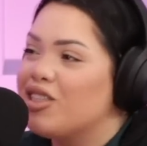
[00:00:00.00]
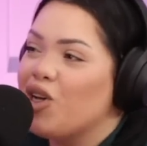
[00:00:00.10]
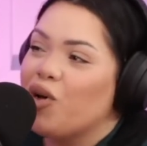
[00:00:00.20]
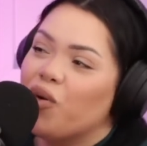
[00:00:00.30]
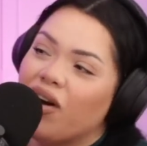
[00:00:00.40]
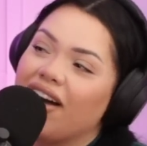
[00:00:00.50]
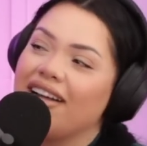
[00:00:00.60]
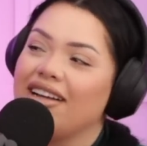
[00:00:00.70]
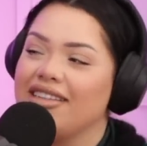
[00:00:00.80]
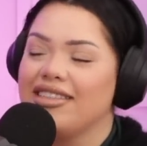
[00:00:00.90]
So
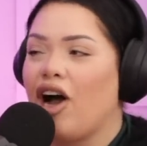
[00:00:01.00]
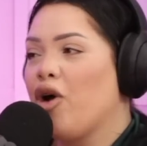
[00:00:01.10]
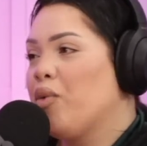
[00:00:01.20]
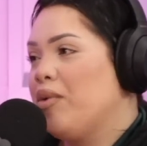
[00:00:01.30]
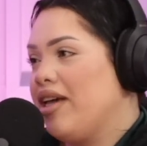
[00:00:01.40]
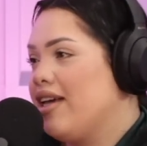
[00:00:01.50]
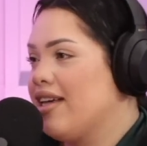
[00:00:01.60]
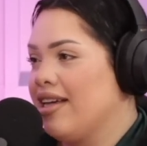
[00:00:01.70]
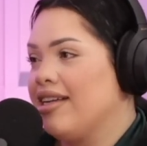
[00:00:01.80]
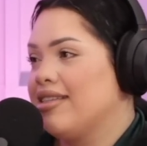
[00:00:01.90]
our week
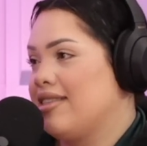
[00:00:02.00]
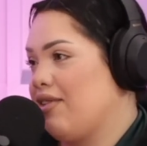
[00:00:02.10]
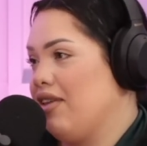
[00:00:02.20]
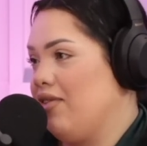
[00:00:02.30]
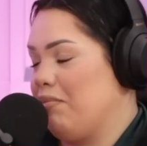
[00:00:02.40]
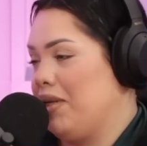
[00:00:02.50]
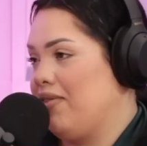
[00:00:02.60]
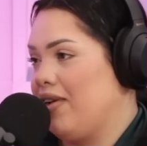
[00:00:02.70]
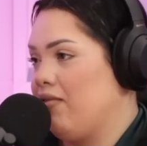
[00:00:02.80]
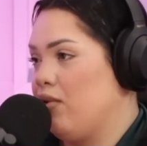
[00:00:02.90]
has definitely been
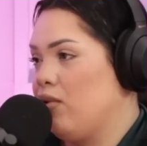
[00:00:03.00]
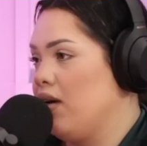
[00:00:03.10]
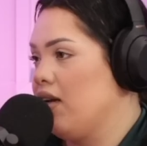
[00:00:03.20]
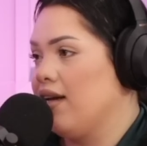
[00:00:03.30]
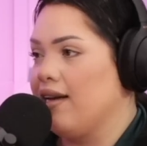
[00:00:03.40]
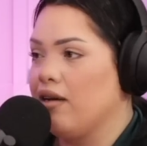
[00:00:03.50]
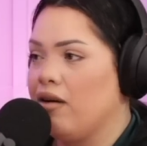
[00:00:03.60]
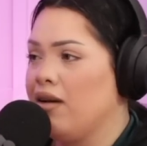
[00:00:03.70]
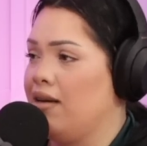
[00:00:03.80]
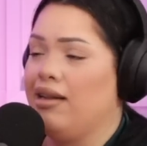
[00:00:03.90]
eventful. And again,
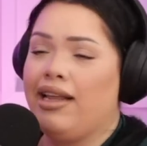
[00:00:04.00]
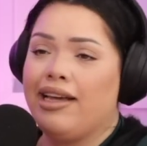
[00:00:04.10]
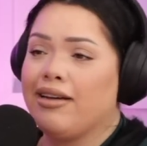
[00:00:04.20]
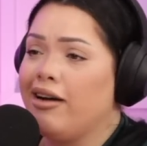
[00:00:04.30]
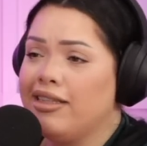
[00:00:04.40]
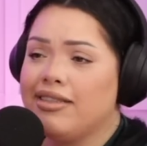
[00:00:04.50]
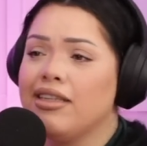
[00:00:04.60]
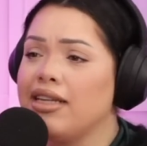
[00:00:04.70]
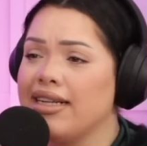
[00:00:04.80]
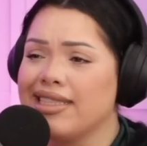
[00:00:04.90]
y'all, like honestly,
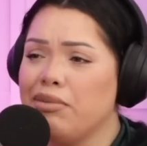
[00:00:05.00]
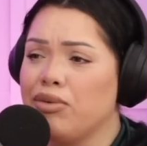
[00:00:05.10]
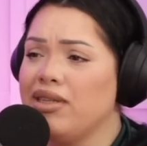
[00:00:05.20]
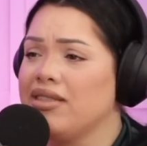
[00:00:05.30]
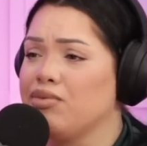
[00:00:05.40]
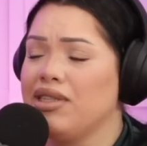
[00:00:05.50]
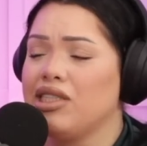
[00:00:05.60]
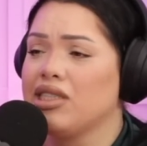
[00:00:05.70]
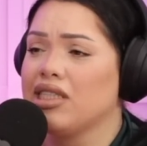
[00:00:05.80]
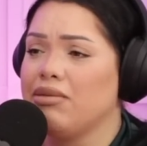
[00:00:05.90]
the next couple of weeks is really
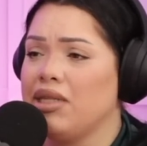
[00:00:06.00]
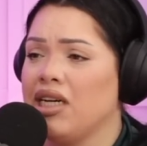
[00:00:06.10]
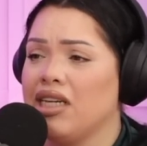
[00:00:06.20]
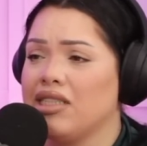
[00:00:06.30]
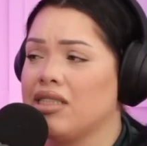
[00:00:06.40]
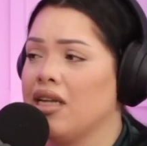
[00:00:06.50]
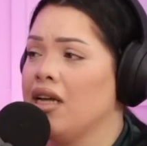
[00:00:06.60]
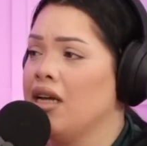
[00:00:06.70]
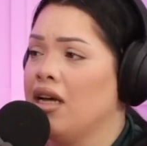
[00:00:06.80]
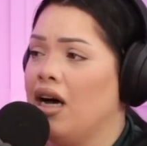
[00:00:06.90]
just going to be us
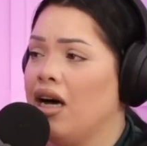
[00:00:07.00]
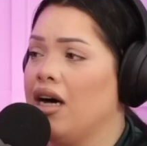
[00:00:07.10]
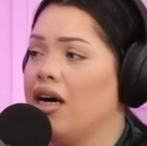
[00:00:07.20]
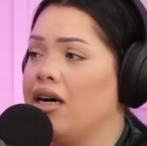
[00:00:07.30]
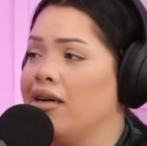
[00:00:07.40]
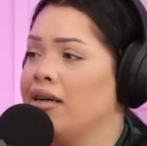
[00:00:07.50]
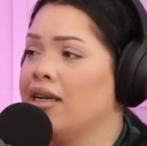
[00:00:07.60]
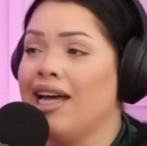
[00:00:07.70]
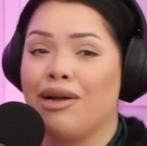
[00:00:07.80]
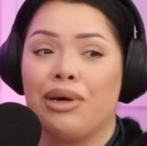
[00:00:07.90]

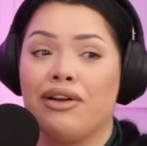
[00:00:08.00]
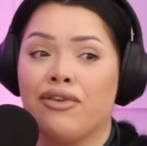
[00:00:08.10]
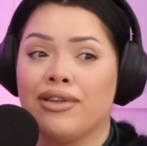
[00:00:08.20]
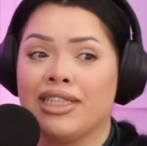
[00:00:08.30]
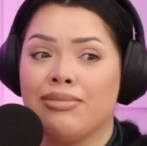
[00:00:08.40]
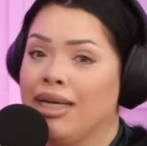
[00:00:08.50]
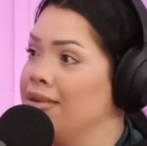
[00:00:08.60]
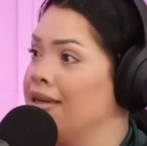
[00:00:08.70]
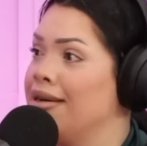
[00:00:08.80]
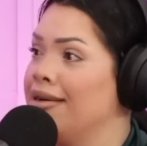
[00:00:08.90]
getting ready for this
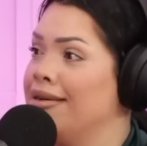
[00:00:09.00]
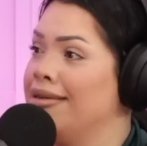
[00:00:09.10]
baby girl.